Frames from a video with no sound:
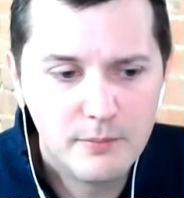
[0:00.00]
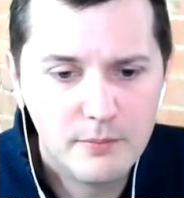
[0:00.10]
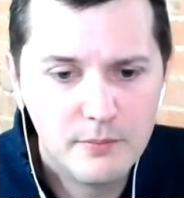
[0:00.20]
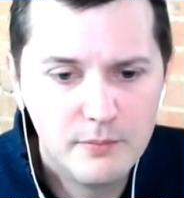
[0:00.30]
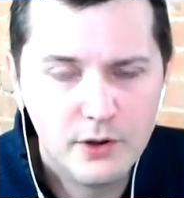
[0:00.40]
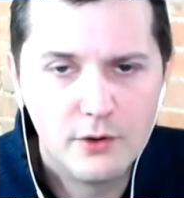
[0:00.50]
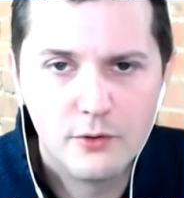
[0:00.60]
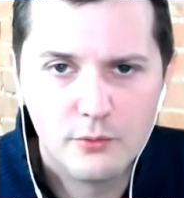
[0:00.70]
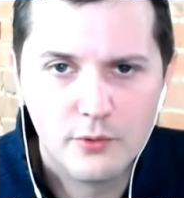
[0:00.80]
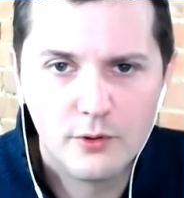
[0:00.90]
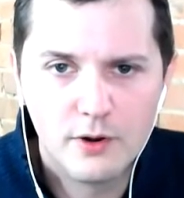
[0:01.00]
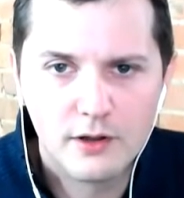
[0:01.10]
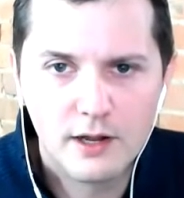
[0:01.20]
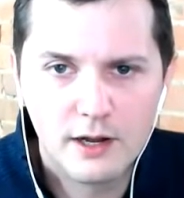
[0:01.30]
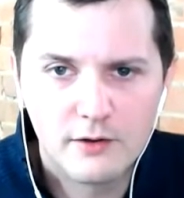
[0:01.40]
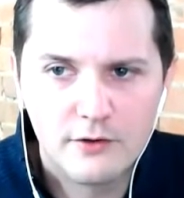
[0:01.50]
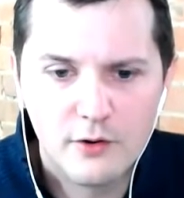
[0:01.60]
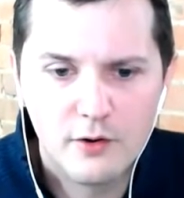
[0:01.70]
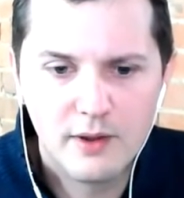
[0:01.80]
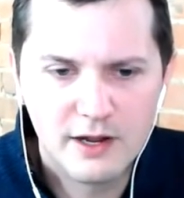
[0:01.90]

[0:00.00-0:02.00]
you'd really want to kind of tone it back.